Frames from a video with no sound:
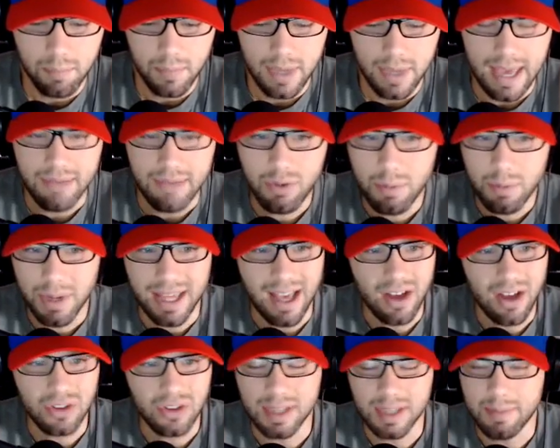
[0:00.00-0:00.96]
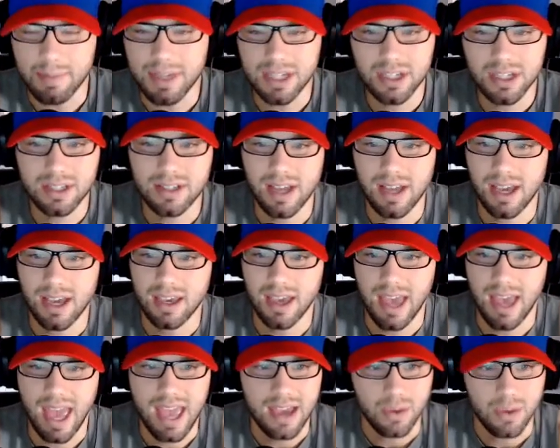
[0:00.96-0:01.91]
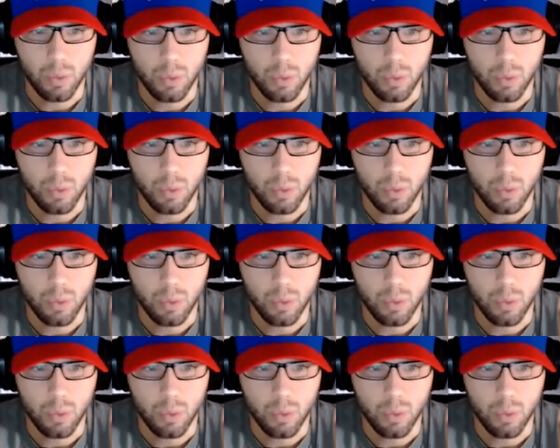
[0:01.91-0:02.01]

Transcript: Everybody else, I mean, it's just like, hey,